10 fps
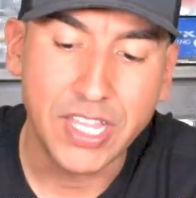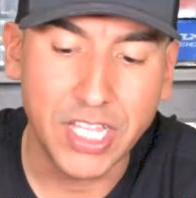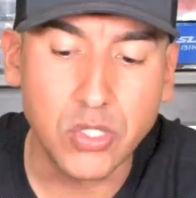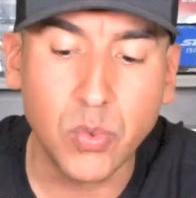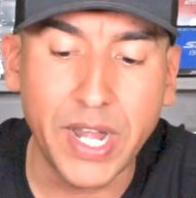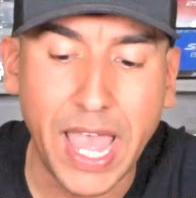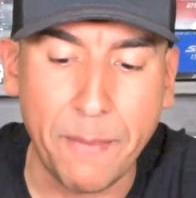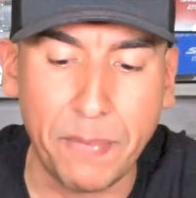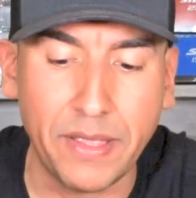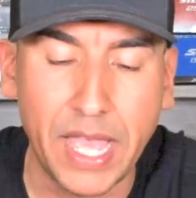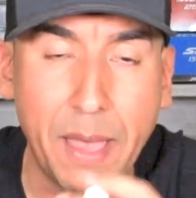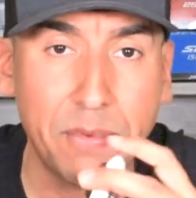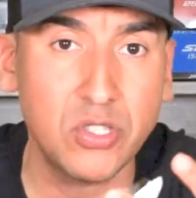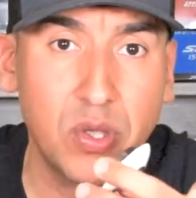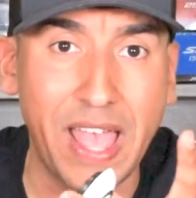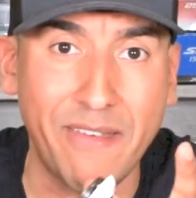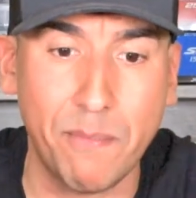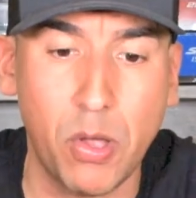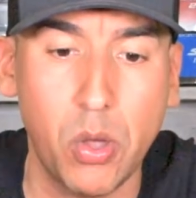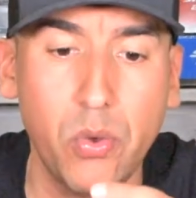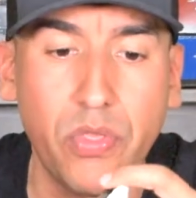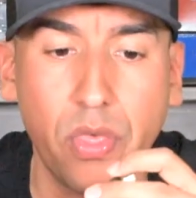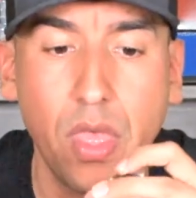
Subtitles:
This one happens to have both.